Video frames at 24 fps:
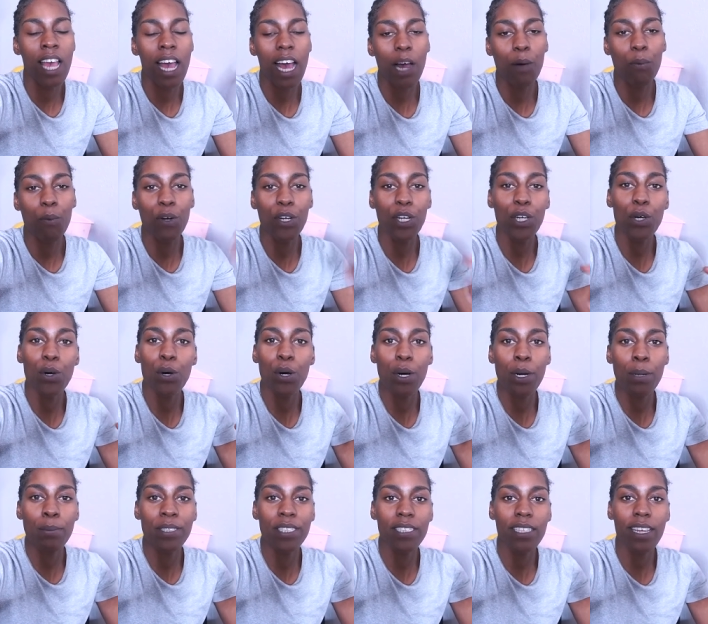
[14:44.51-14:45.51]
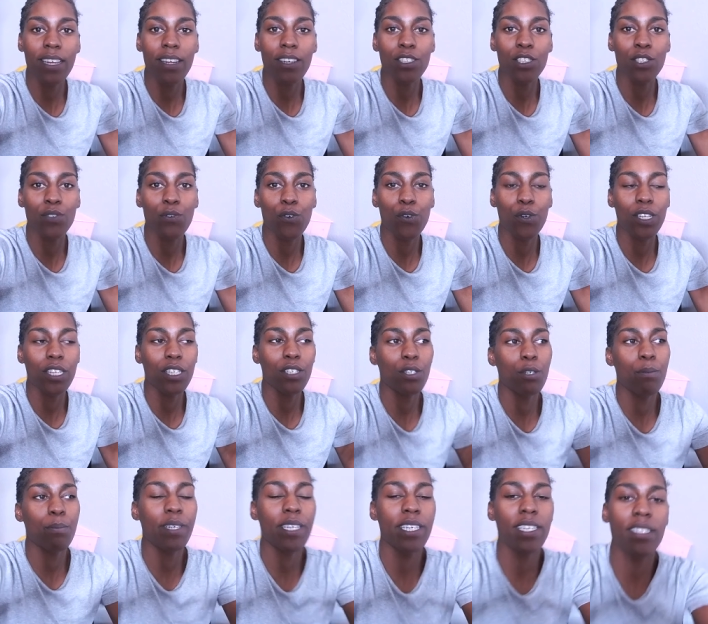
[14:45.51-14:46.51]
I want to go upstairs for a
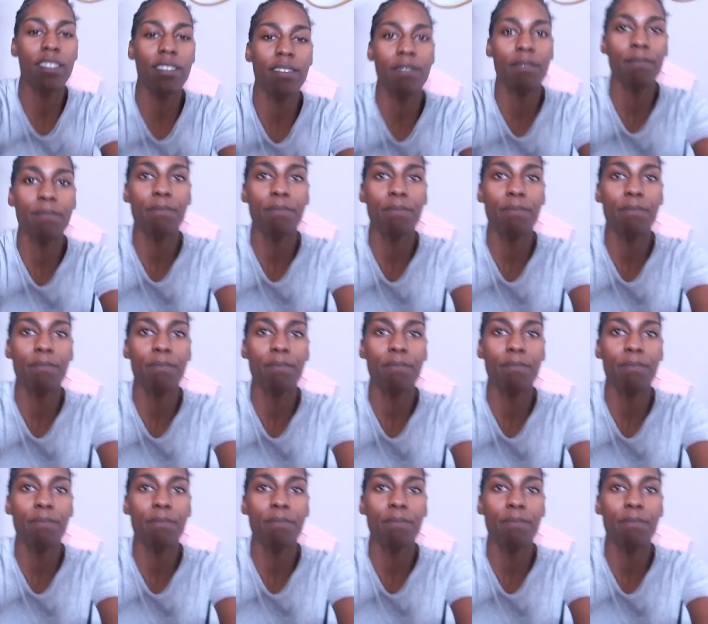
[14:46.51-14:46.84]
little bit.